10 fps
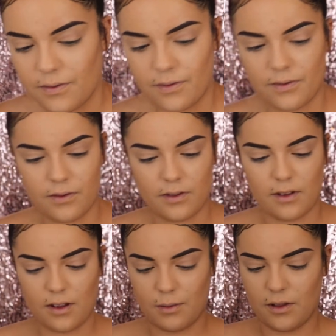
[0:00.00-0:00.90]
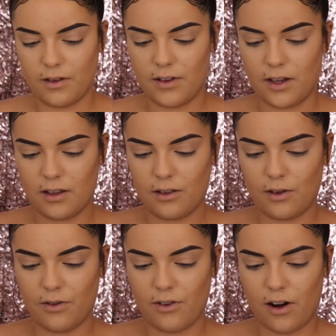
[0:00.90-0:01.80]
I'm loving it
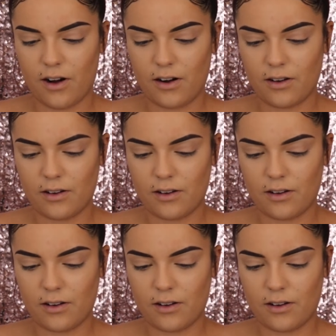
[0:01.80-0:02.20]
so far.